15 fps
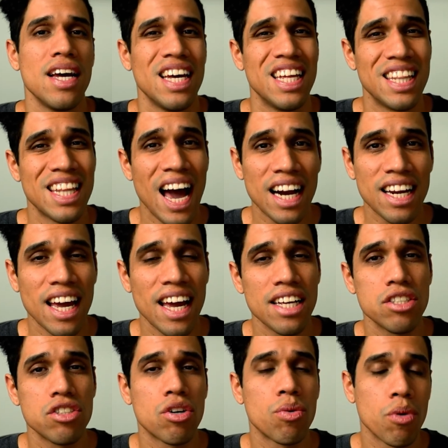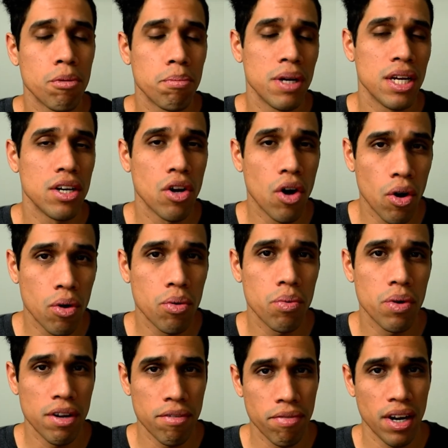In that case, there would be no
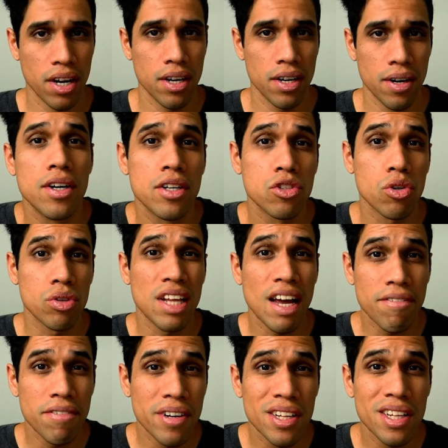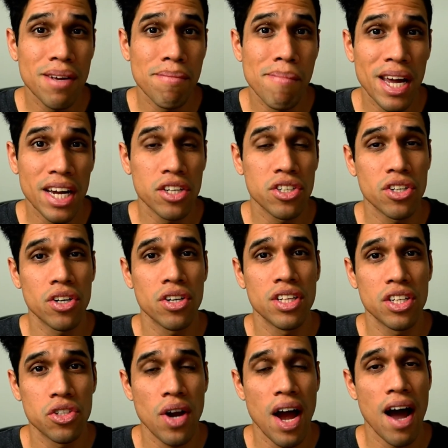refund. So definitely make sure
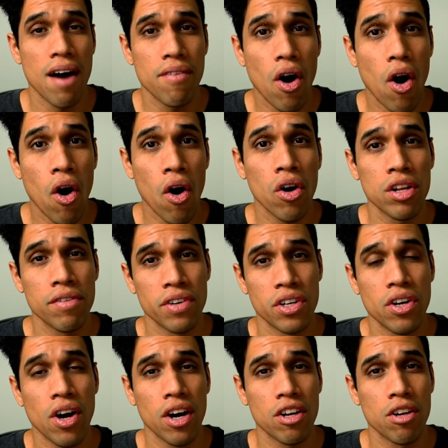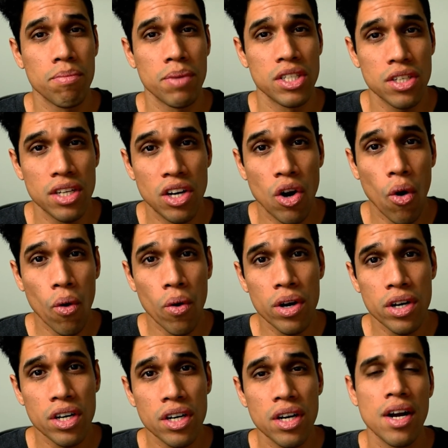that you have all of your documents in
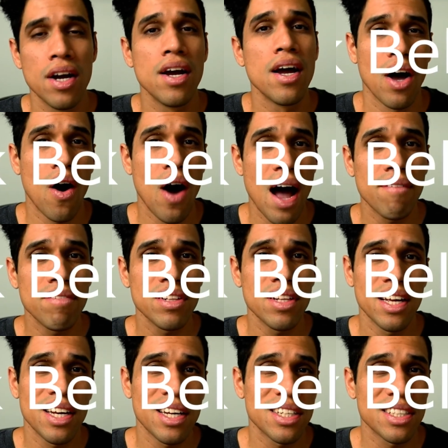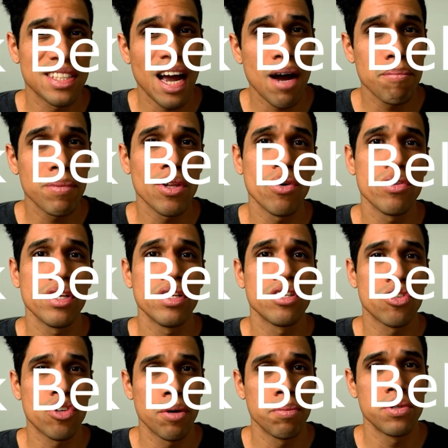order. I'll have a link down below in the
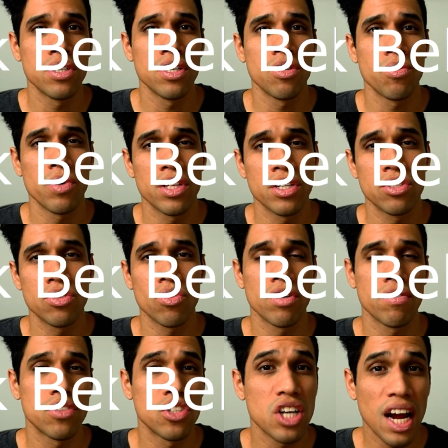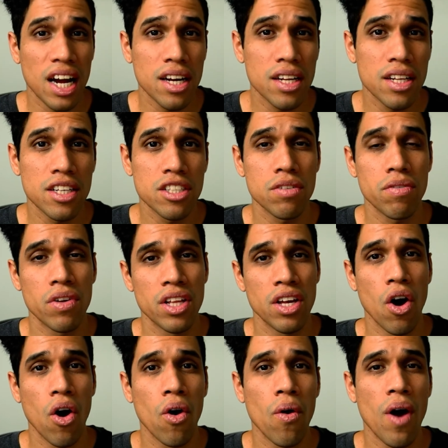description with a sort of checklist for the
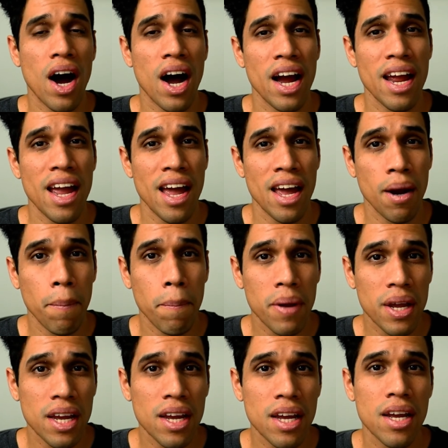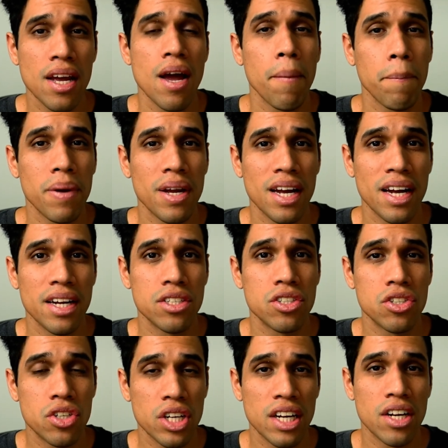OINP
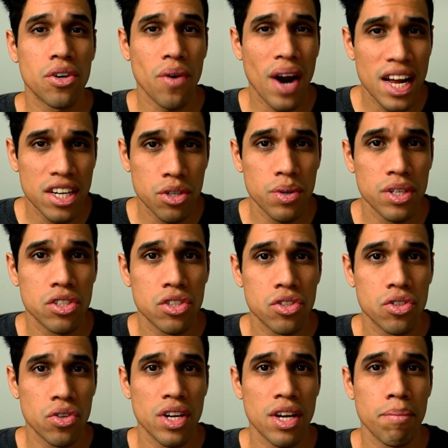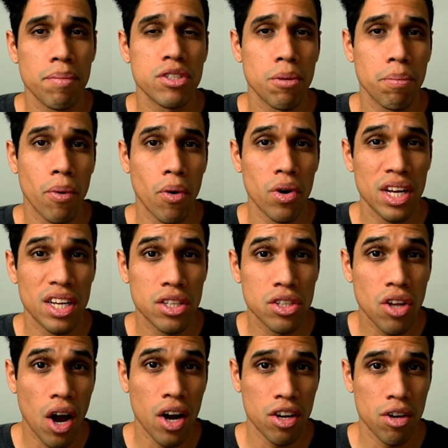PhD Graduate stream supporting
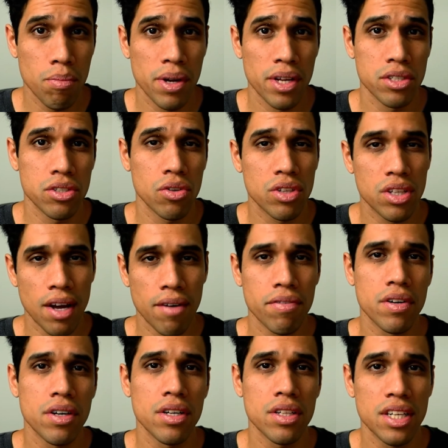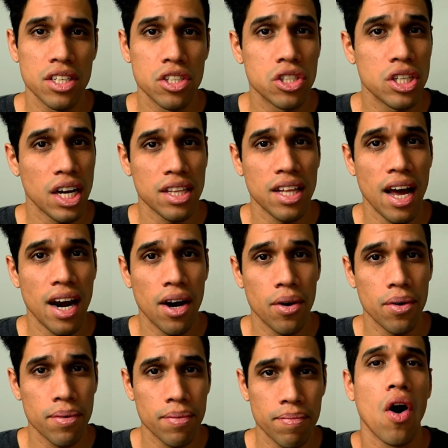documents. So definitely check that
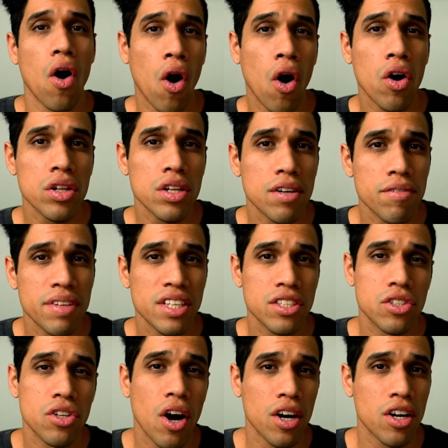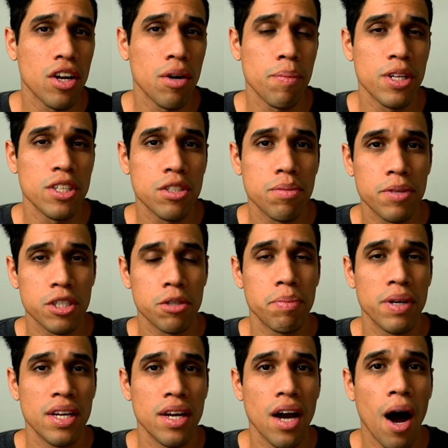out. All of these documents must
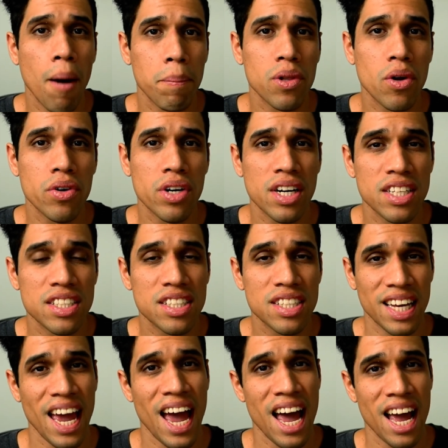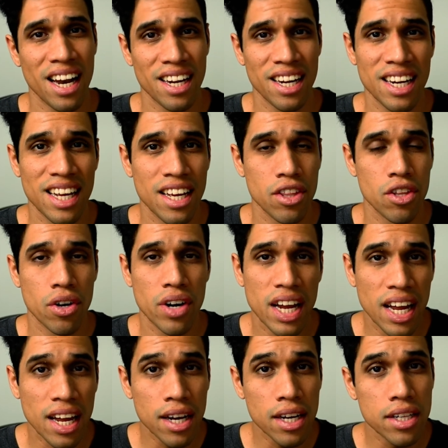be uploaded and scanned in either
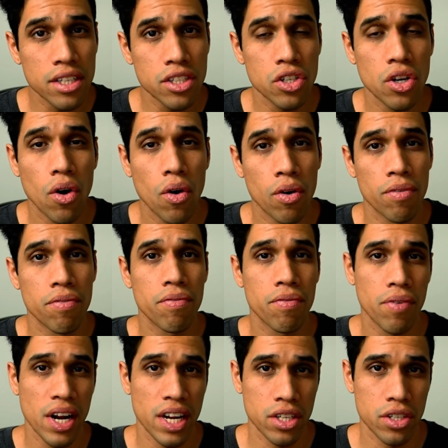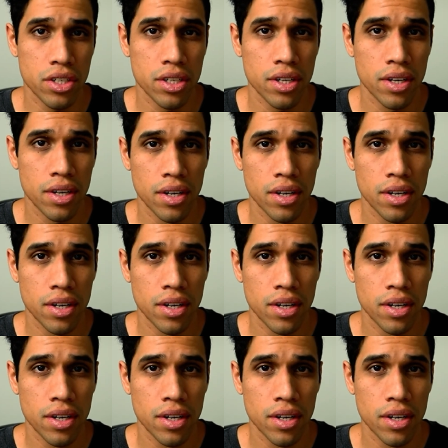English or French.